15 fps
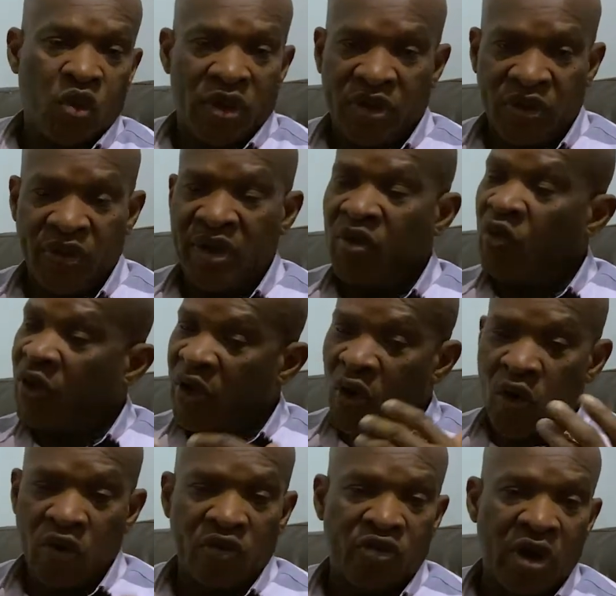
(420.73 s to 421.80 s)
we
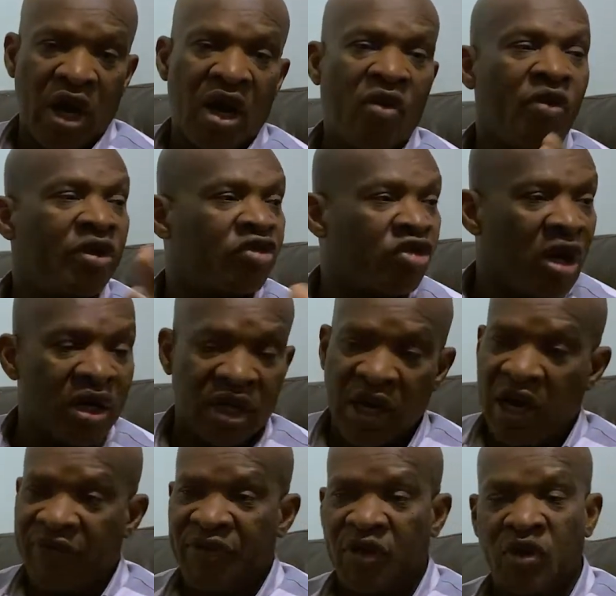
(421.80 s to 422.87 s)
go around, we're trying to
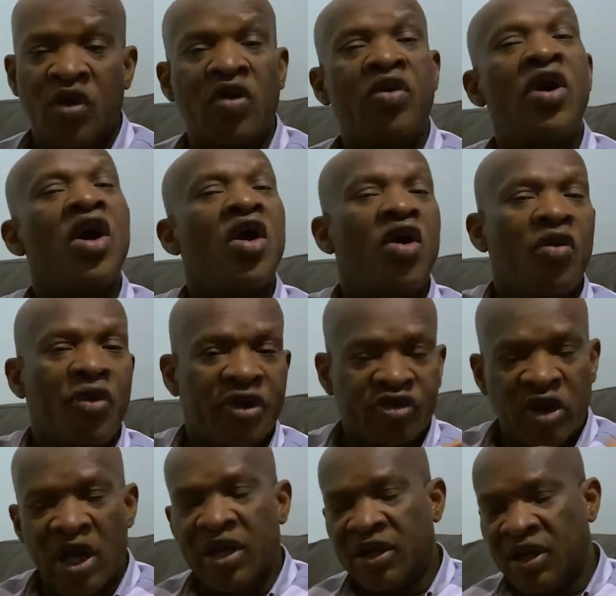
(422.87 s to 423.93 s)
have a look, we're
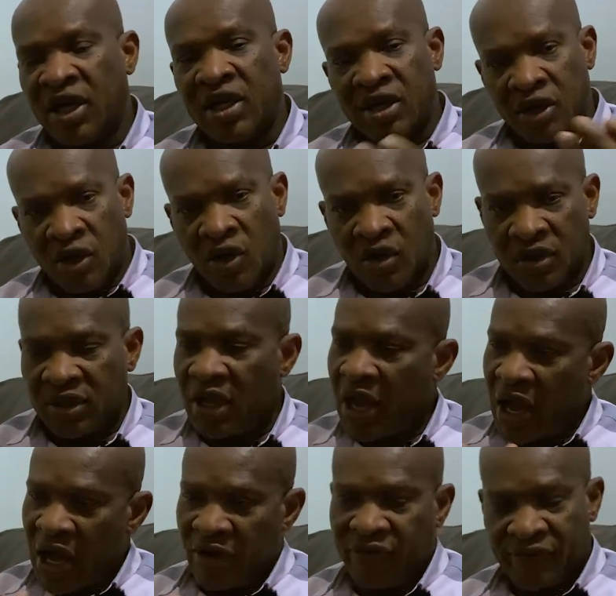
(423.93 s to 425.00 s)
trying to learn a lot
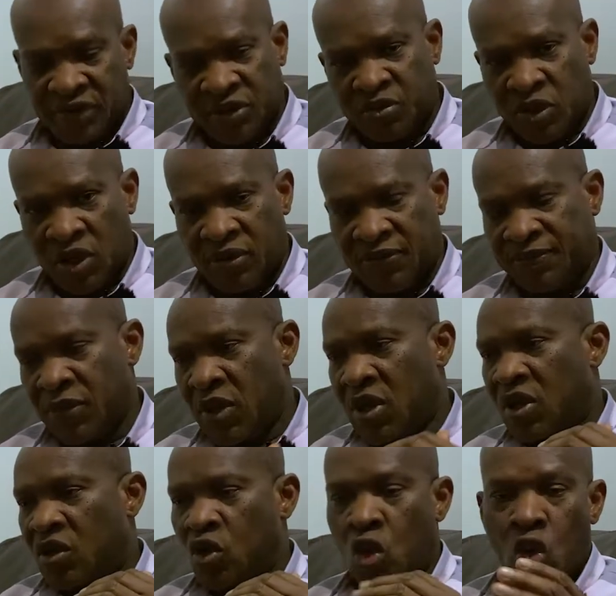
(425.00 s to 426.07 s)
out of this problem.
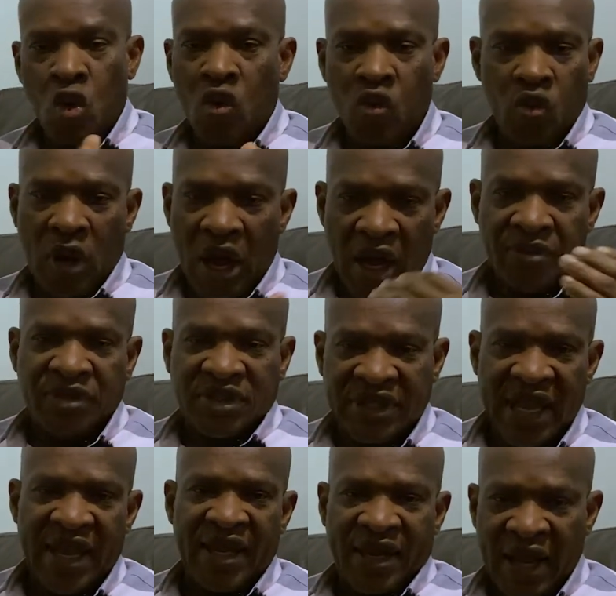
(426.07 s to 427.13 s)
But all I'm
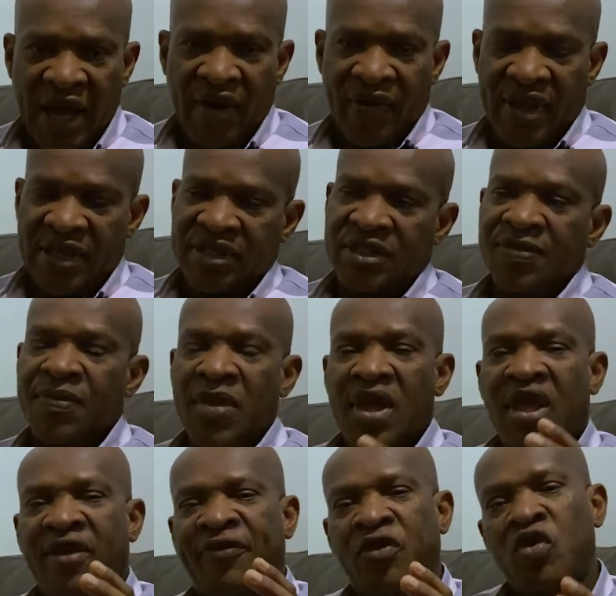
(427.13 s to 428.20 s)
saying now is,
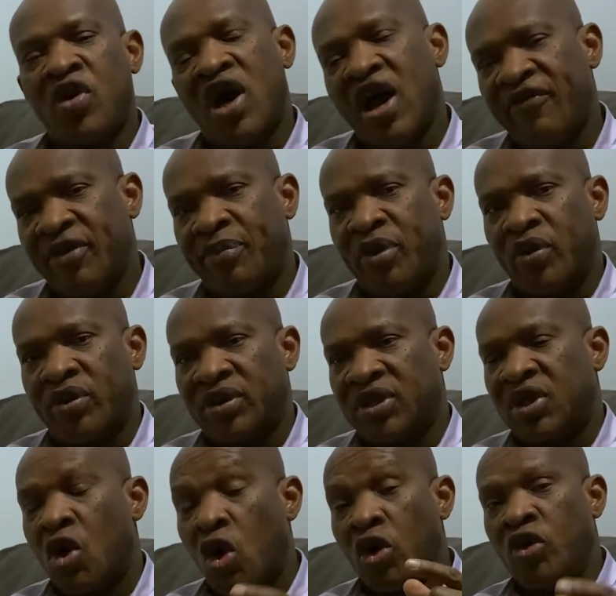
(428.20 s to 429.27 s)
if you have a
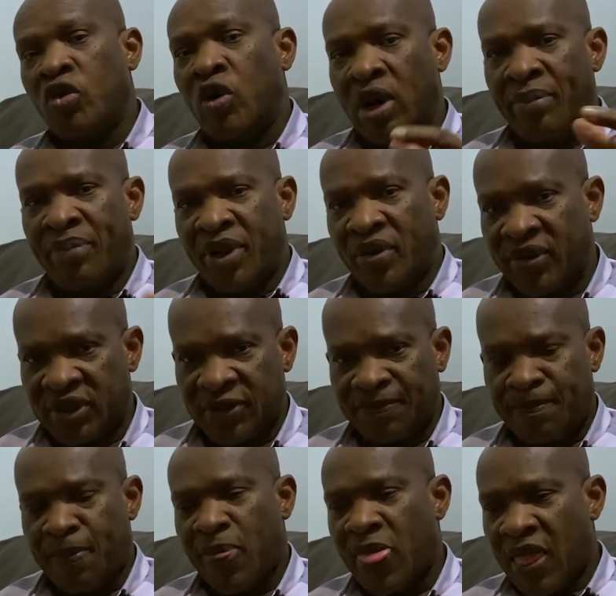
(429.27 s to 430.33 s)
building or you are building,
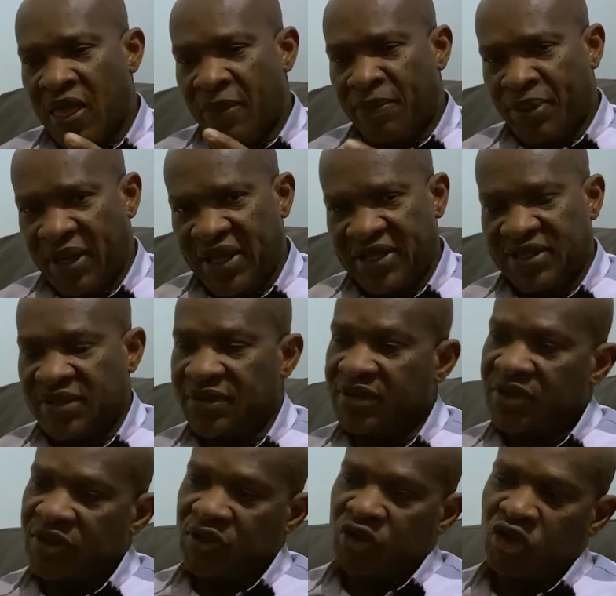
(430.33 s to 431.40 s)
please
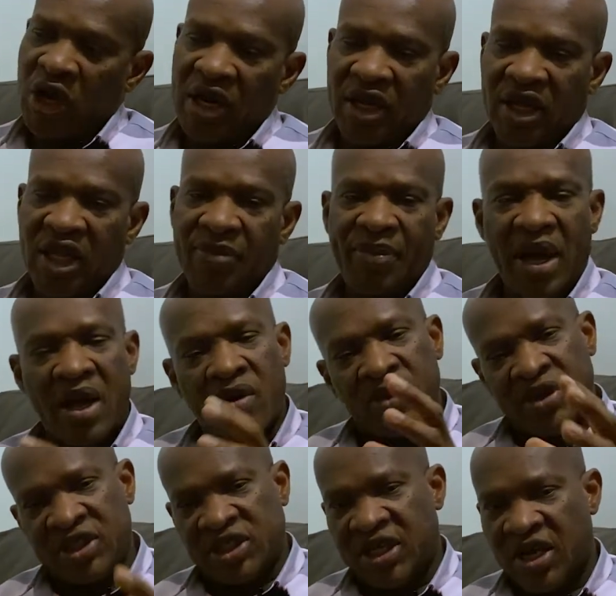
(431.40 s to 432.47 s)
try to keep eye
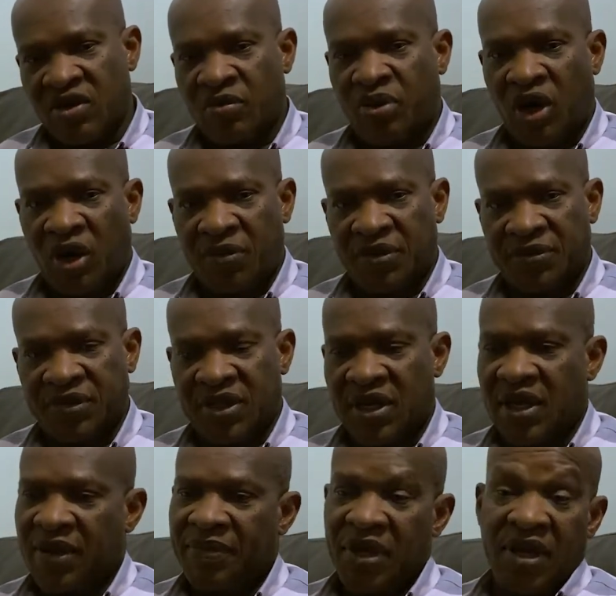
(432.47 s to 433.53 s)
on these kind of problems,
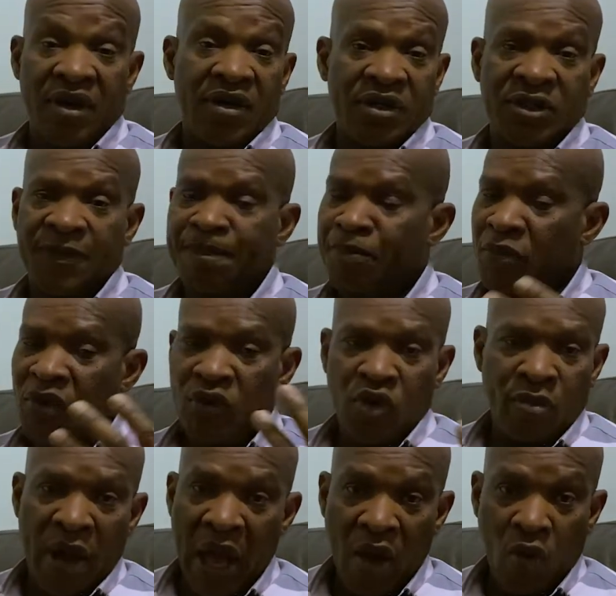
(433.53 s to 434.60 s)
because you
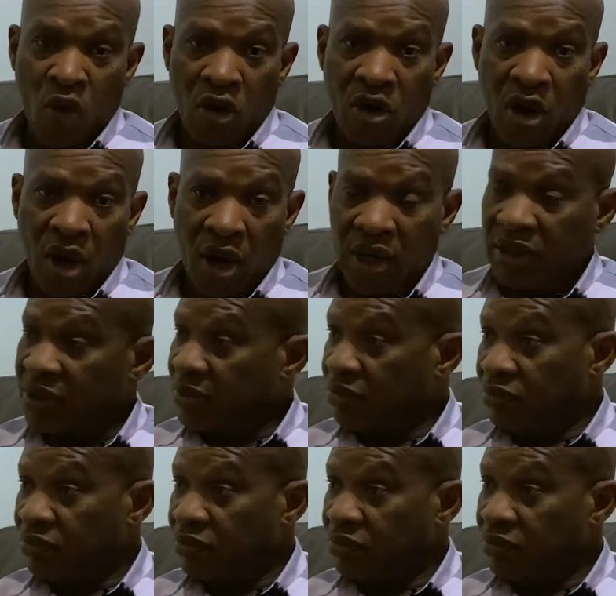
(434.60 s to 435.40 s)
might work hard.